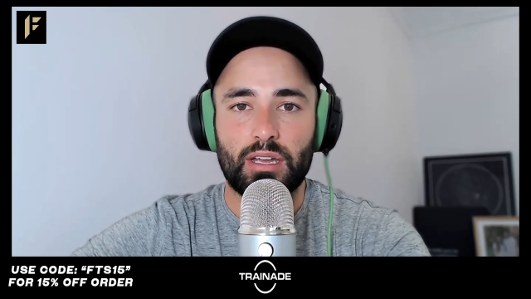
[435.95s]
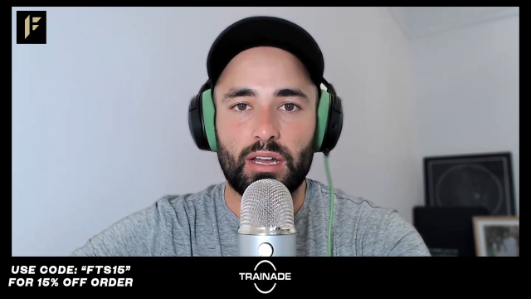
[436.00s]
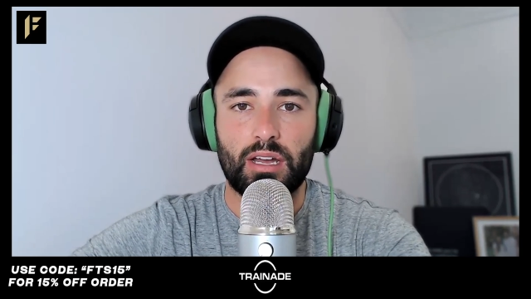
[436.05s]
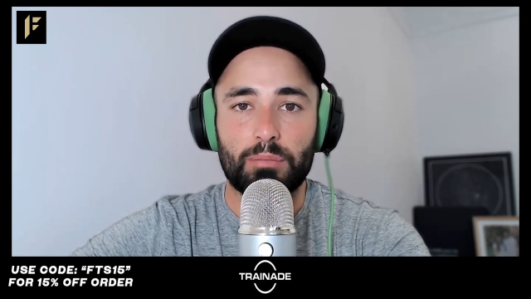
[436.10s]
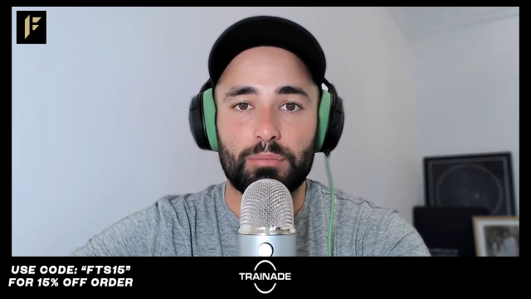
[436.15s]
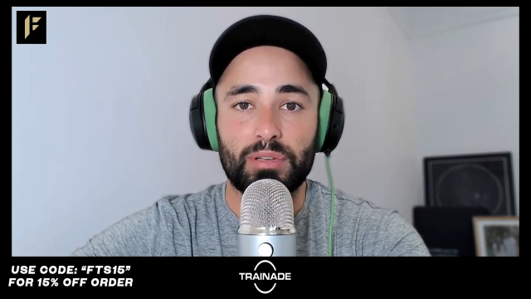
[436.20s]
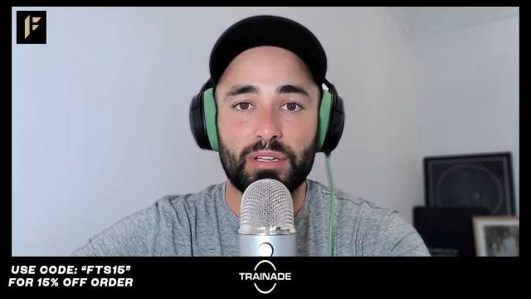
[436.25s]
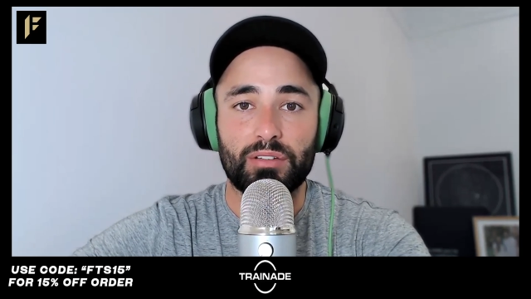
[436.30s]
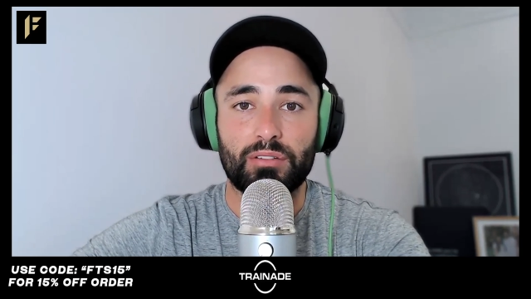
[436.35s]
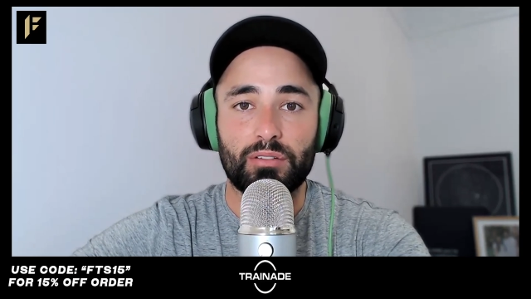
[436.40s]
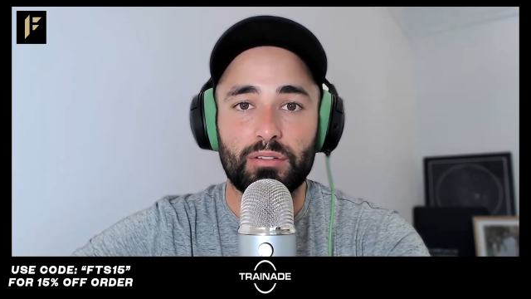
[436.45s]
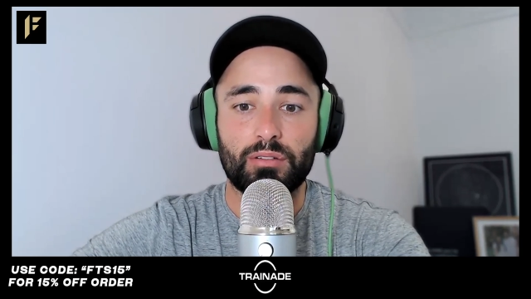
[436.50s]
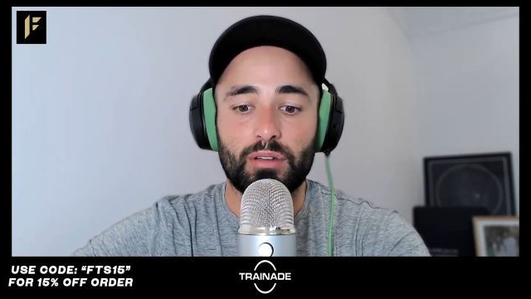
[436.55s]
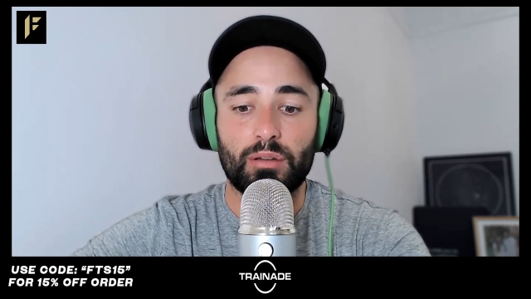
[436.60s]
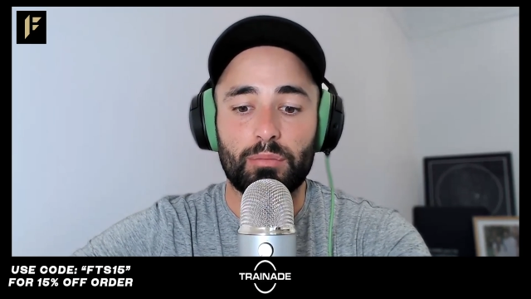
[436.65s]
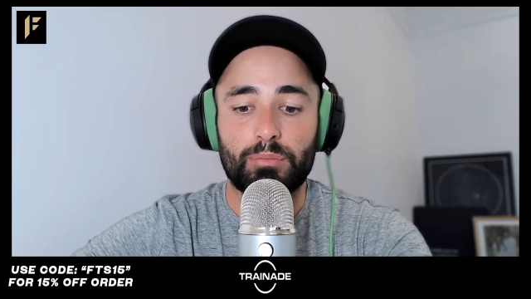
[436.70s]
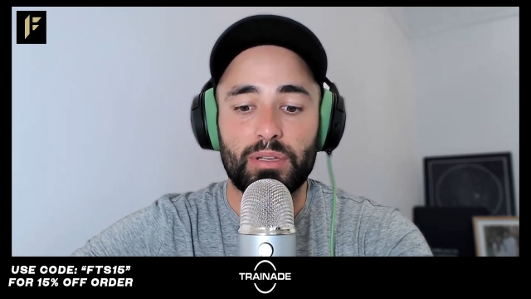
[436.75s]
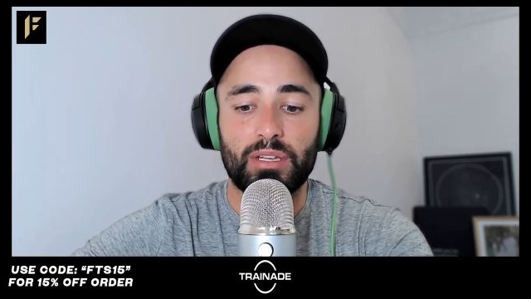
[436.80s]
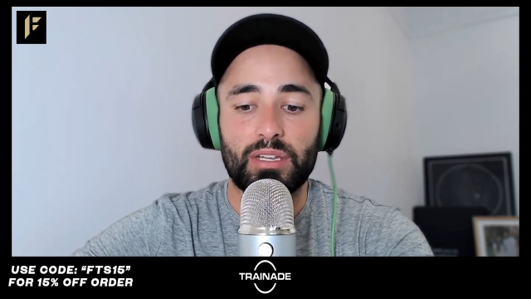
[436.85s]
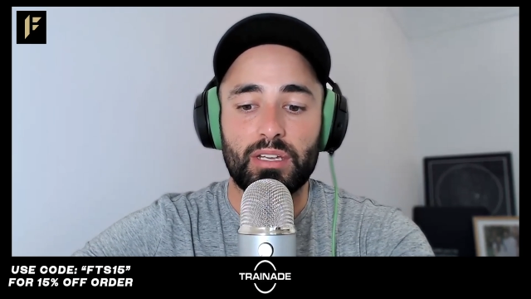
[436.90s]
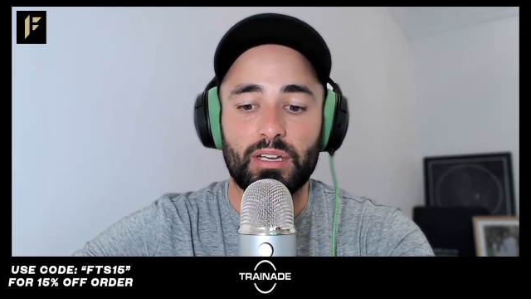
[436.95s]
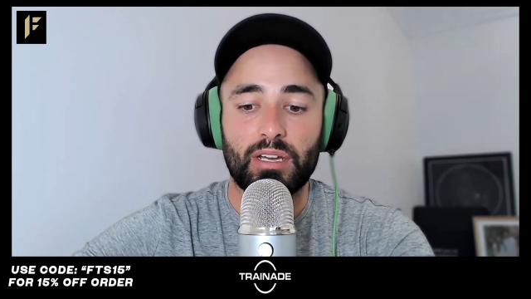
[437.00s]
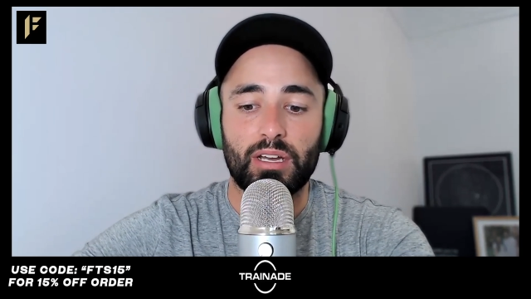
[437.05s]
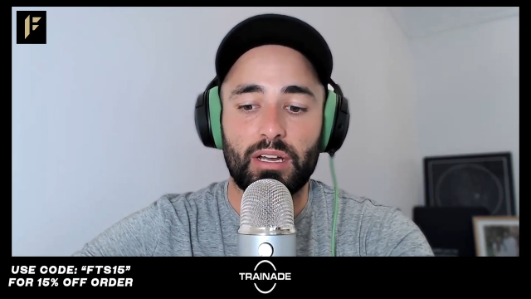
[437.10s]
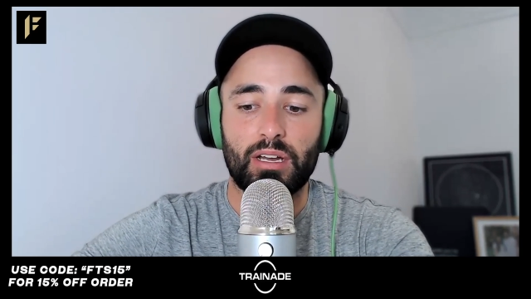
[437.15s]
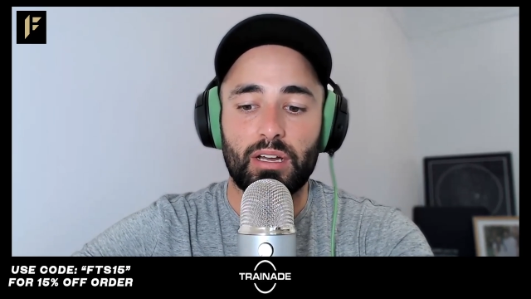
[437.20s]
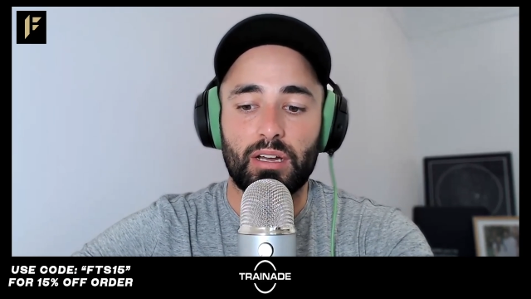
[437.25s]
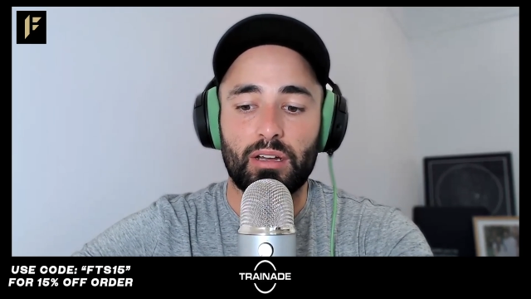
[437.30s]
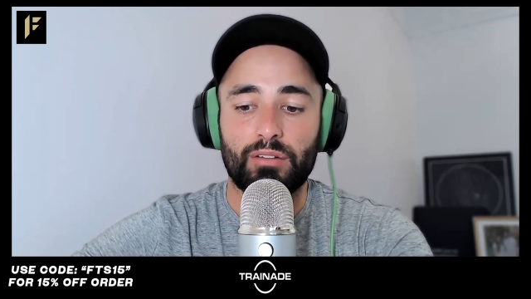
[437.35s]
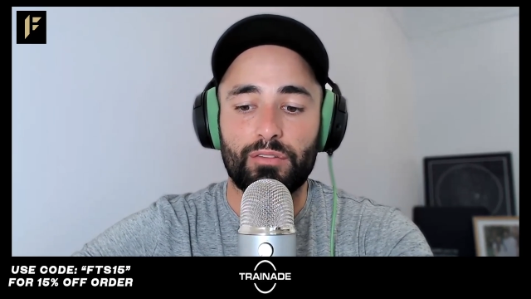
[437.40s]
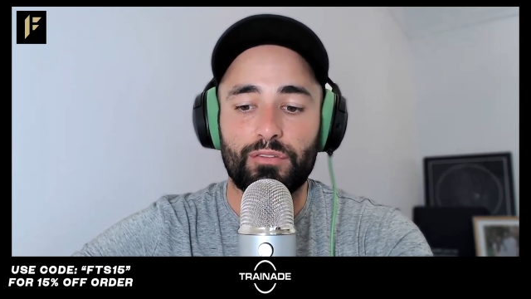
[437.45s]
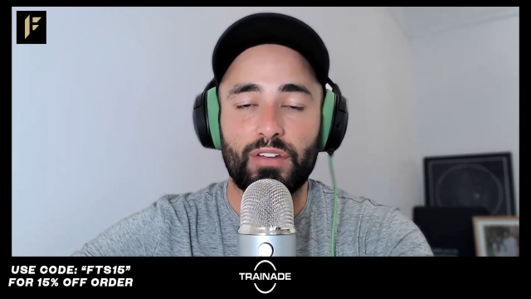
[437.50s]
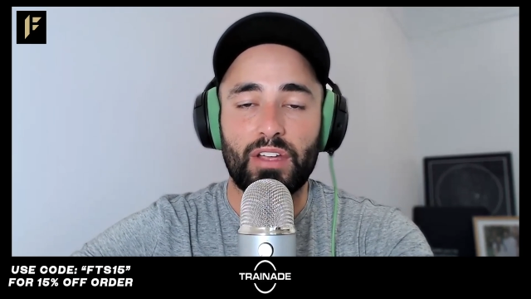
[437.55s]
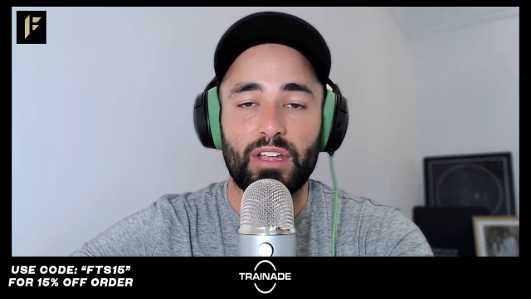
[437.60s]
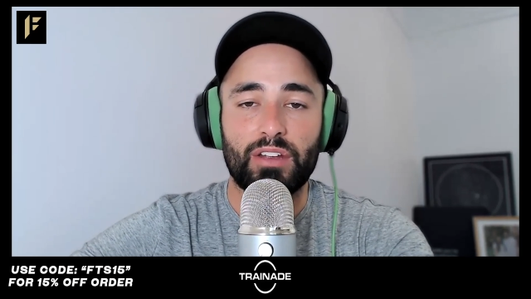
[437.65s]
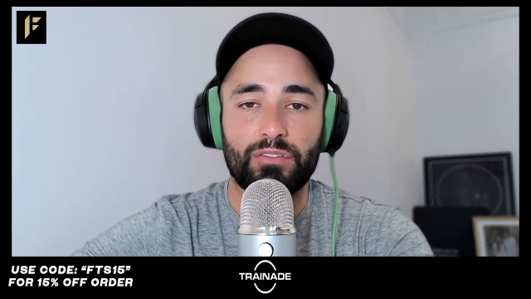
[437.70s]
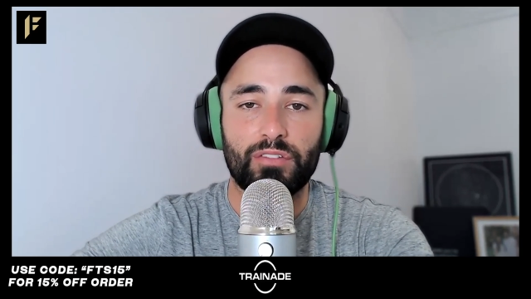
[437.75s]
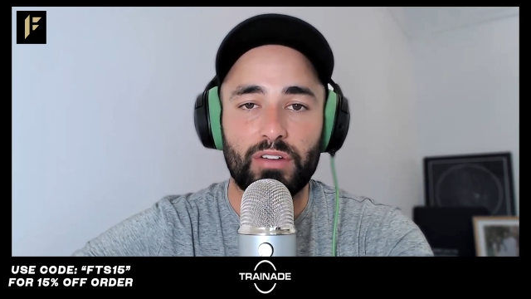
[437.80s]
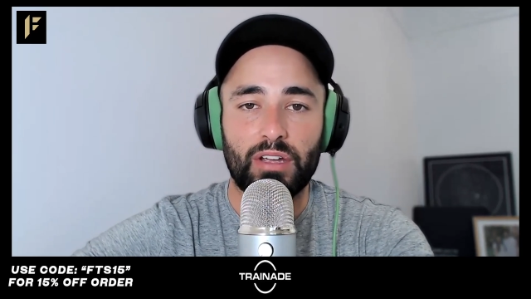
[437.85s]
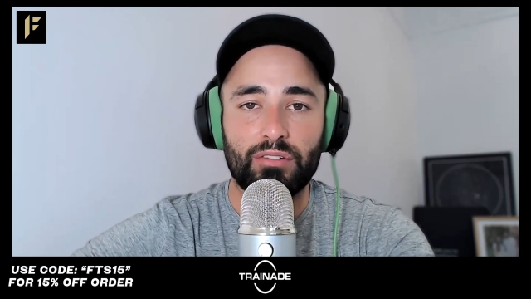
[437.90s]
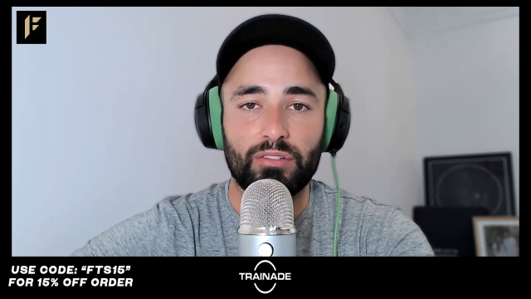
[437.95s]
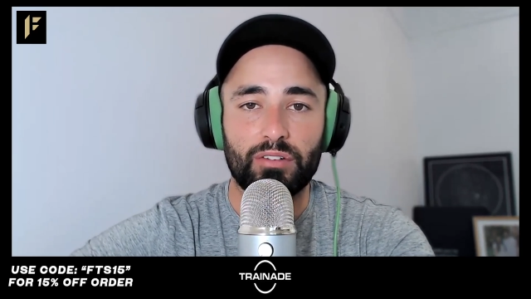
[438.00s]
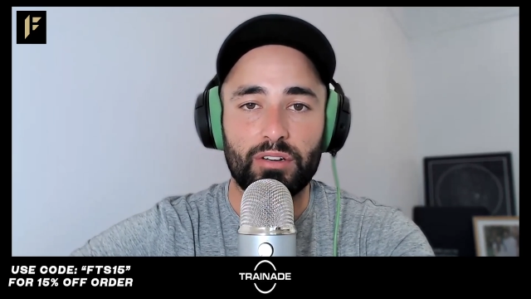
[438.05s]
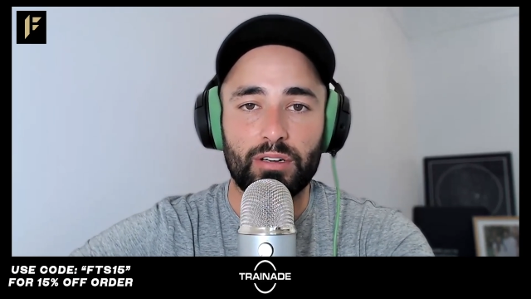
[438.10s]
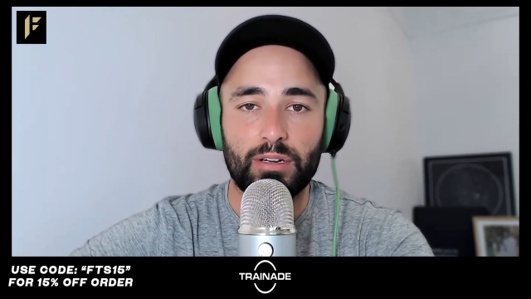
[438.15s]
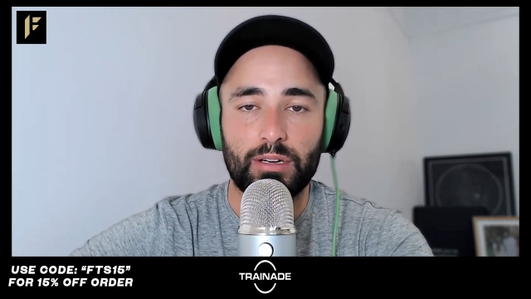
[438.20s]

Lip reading: a big fan favorite.